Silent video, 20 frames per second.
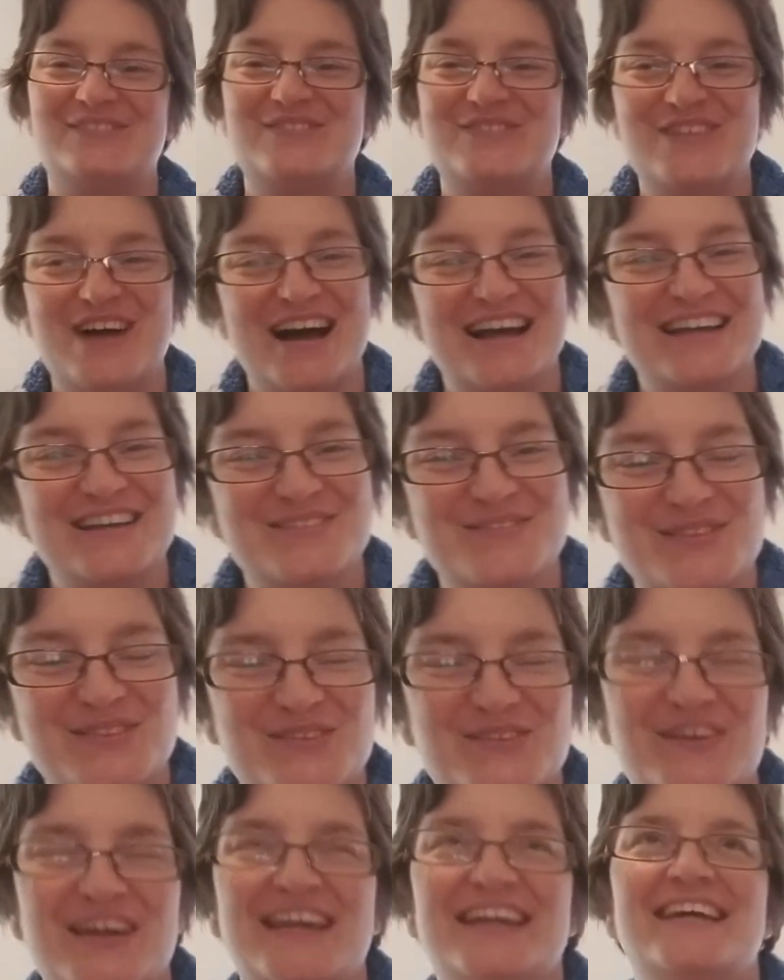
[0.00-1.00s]
Rocking with
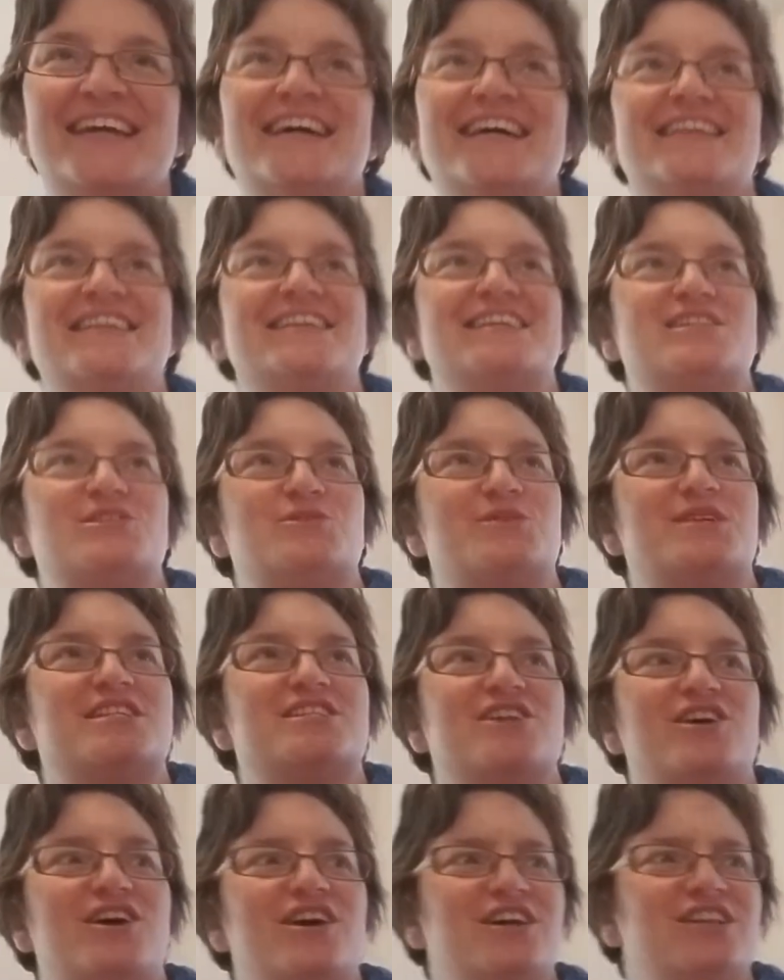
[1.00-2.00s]
Granny, I think is what it's
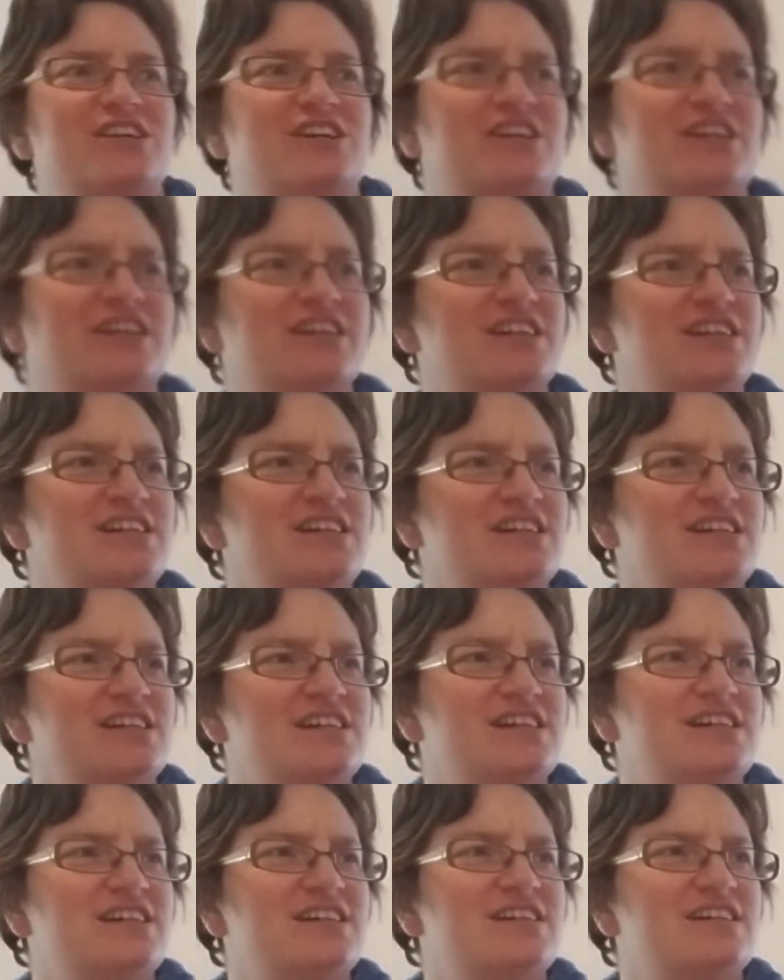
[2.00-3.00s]
called, or
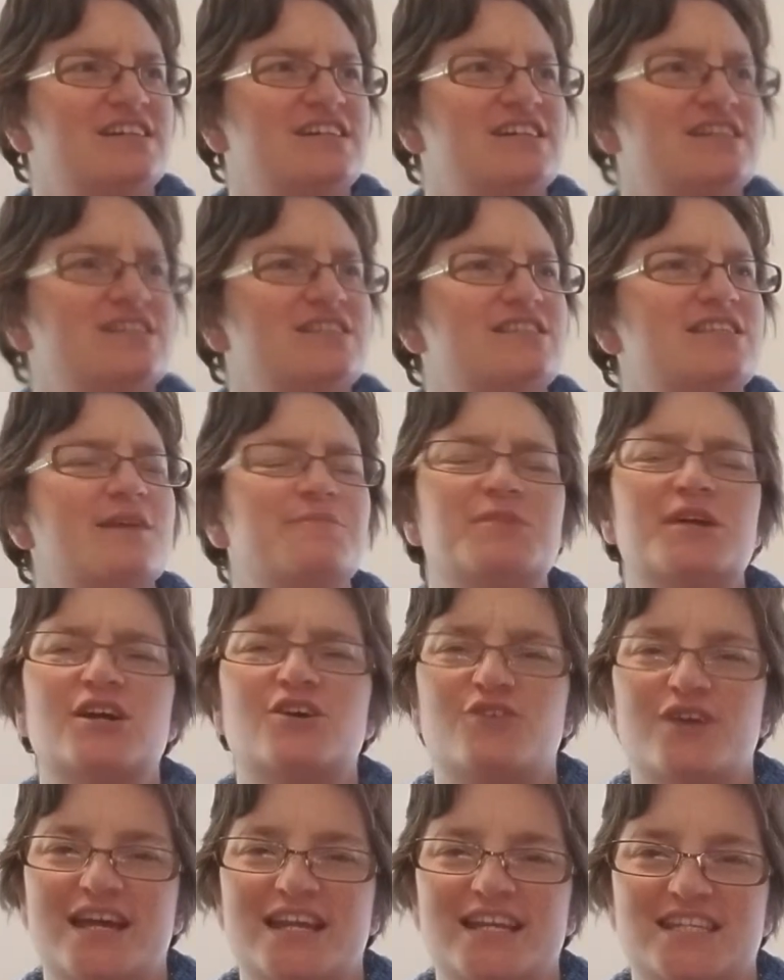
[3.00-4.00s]
something
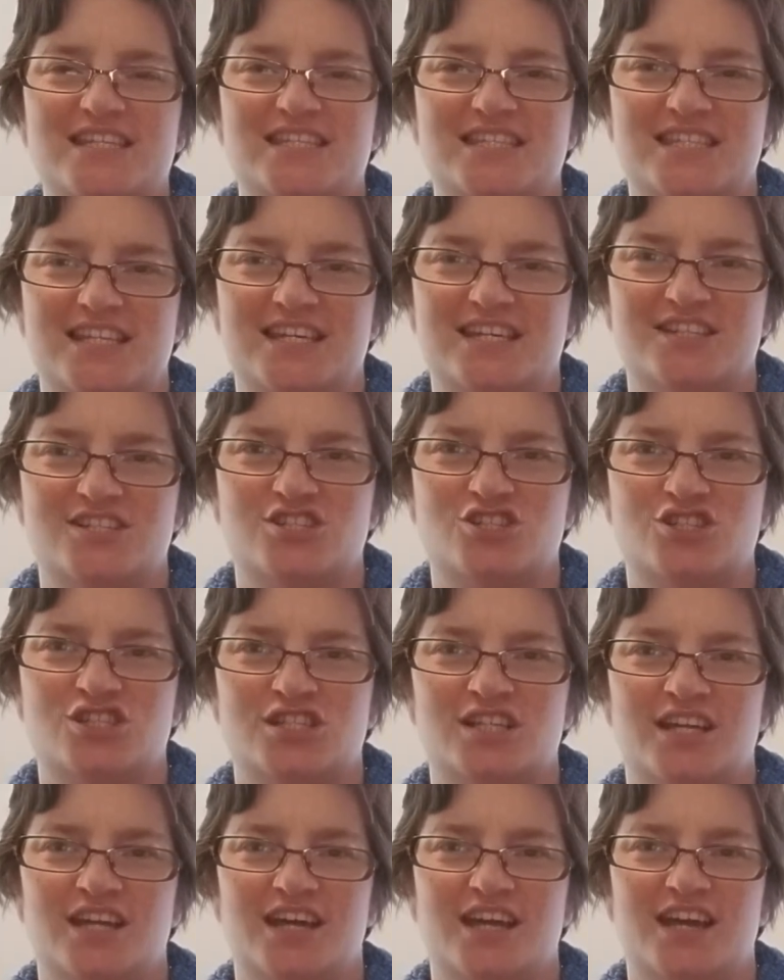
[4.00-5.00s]
Granny Stitch,
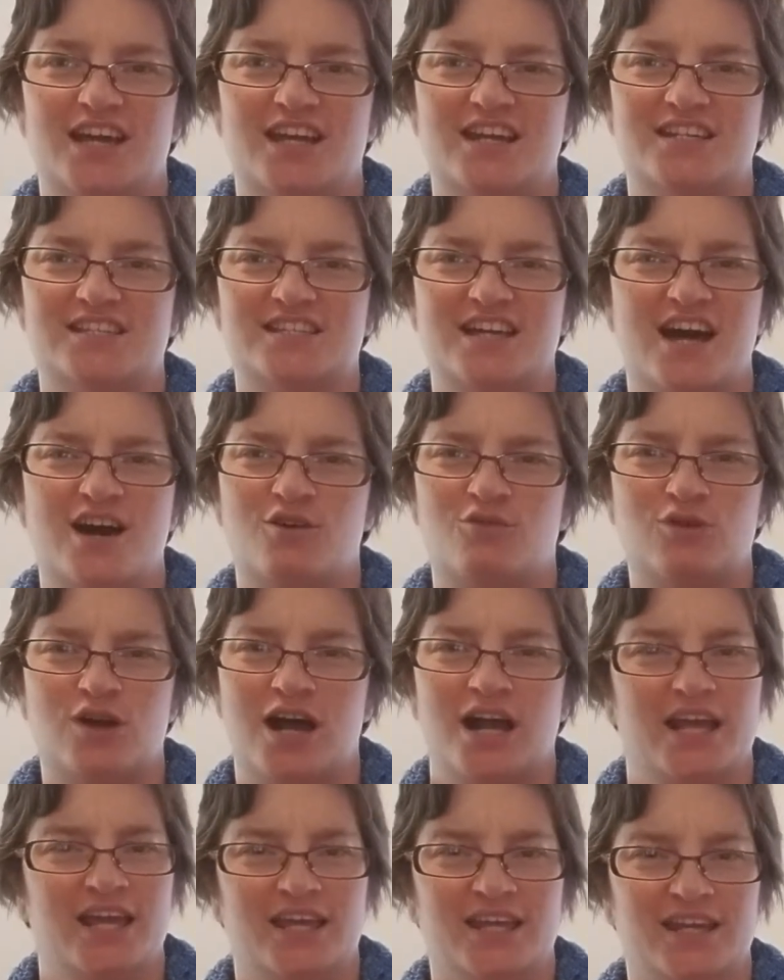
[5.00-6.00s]
and it's got
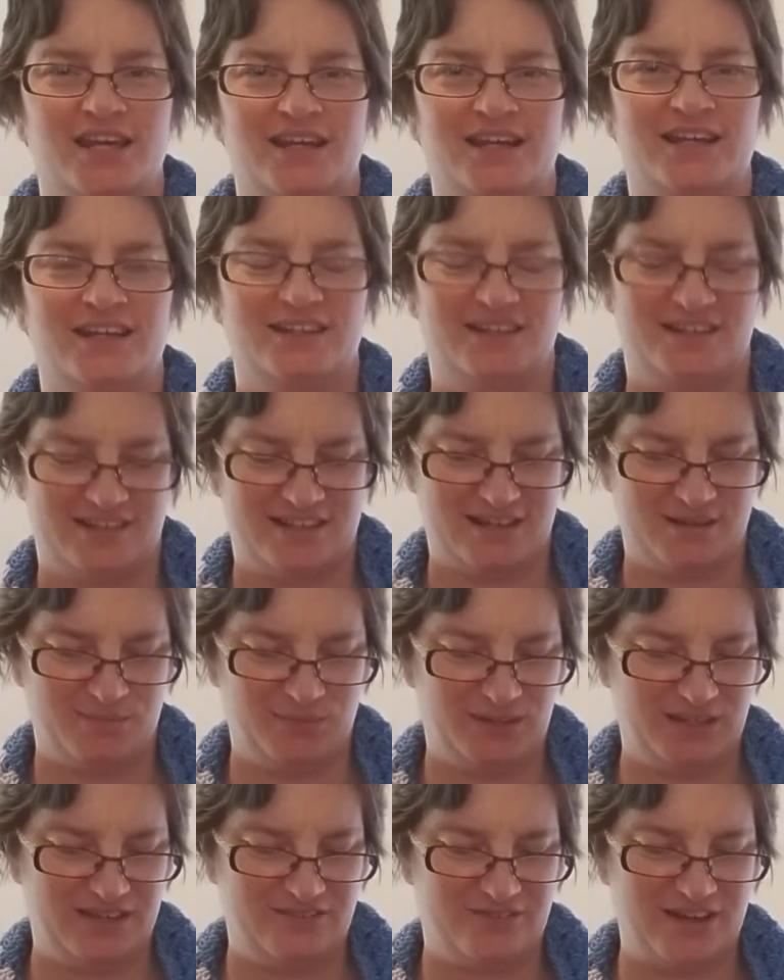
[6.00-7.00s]
rocking in it, I believe.